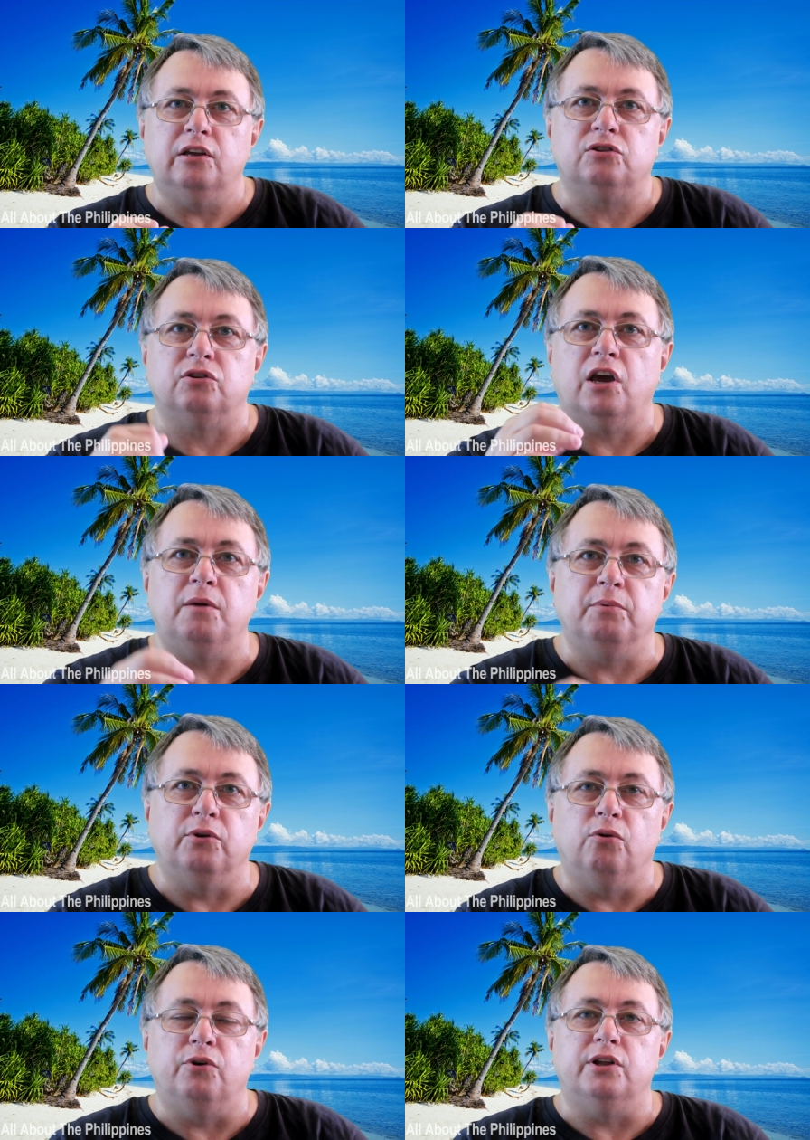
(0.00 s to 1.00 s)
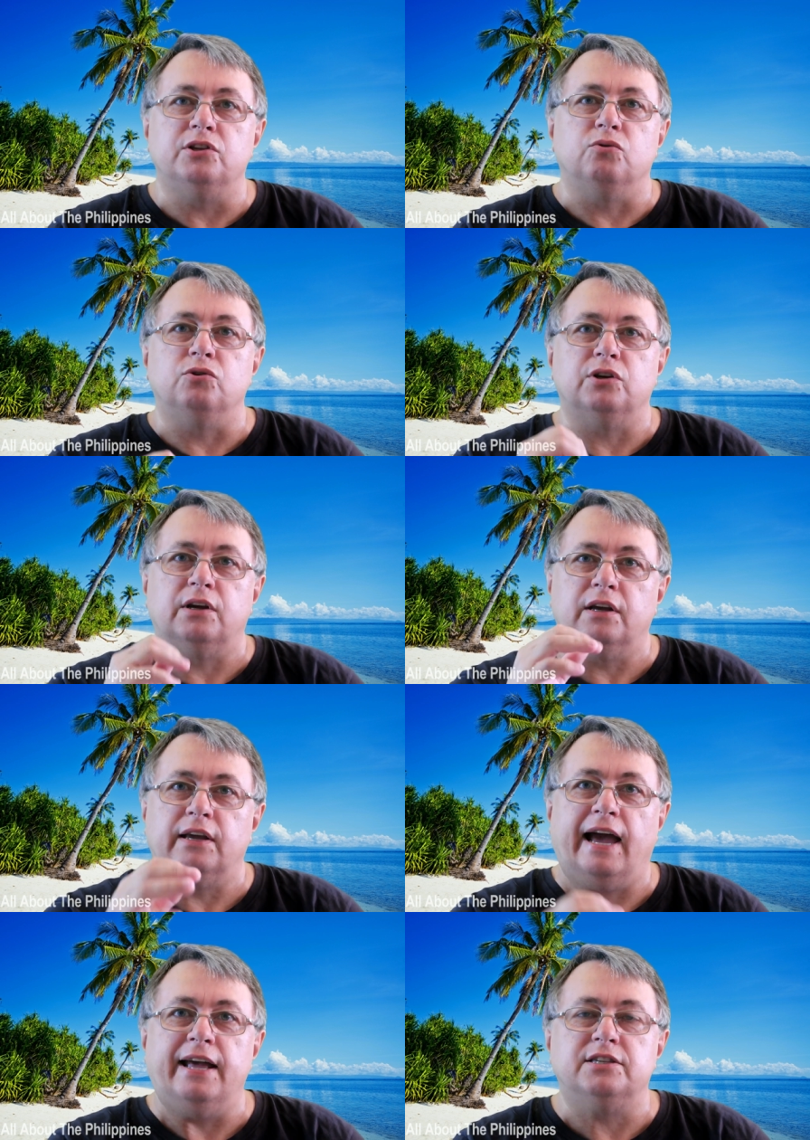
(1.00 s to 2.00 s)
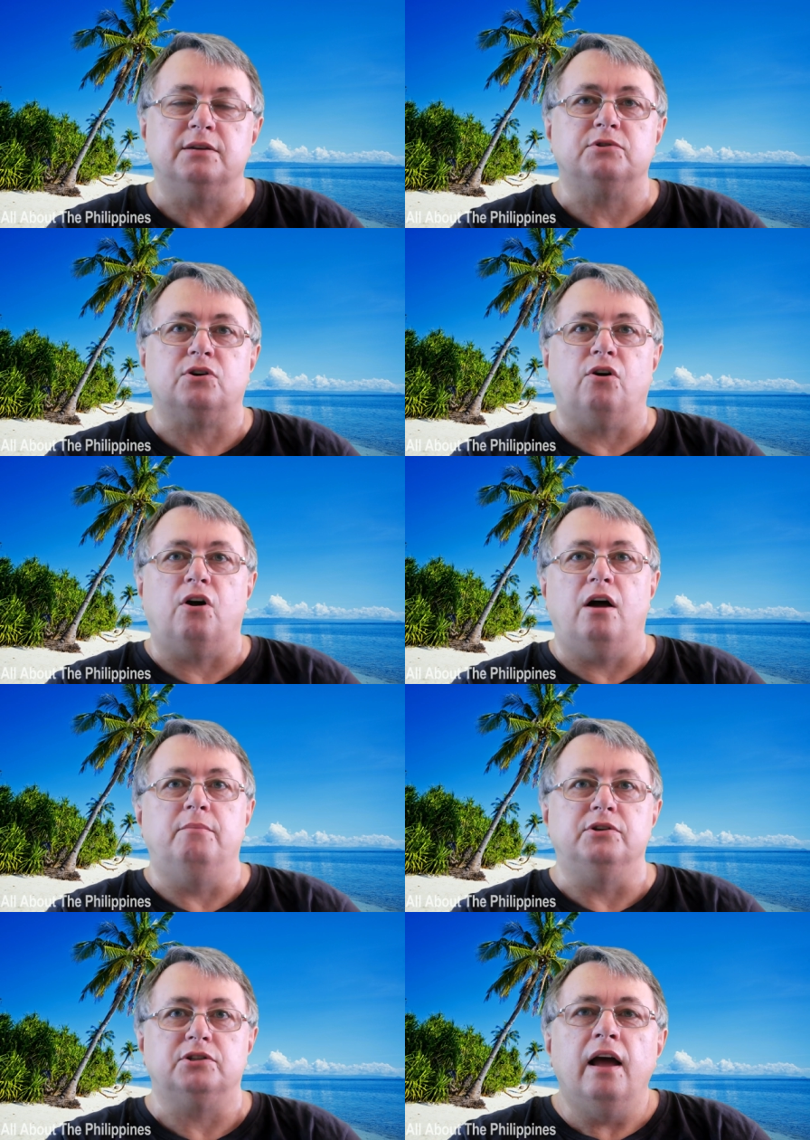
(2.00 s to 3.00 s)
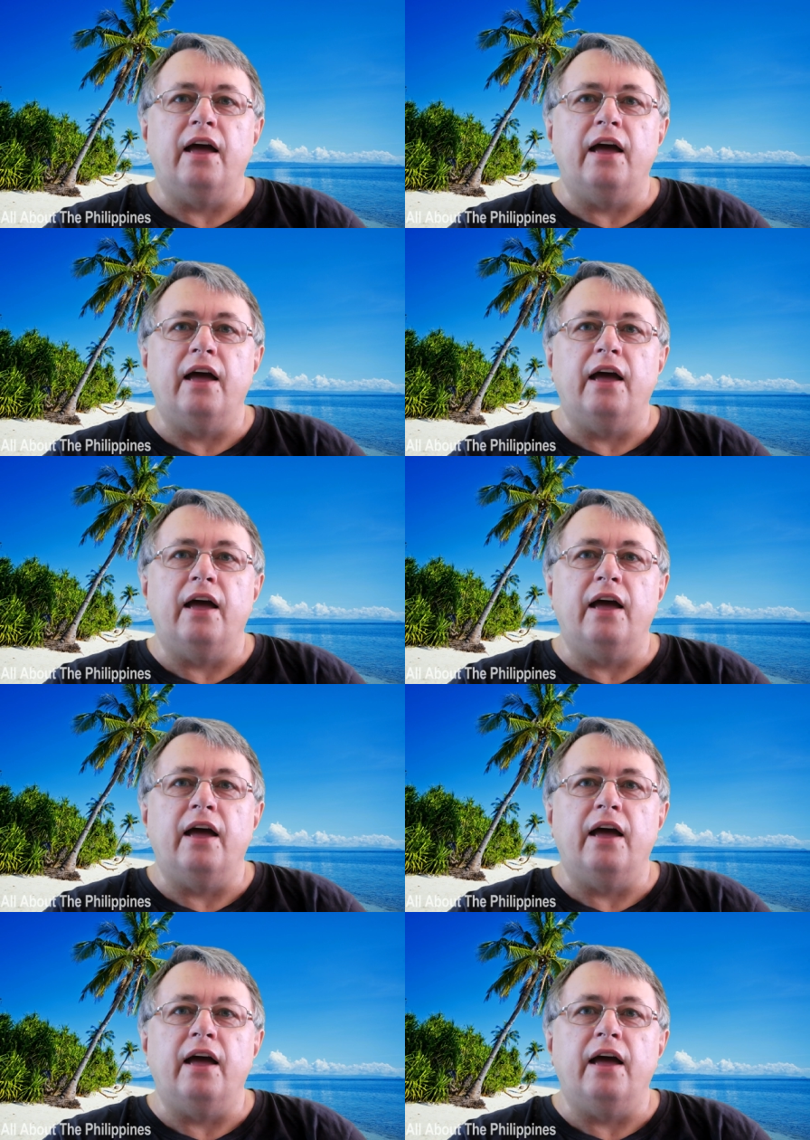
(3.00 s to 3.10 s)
to keep an audience or to gain subscribers.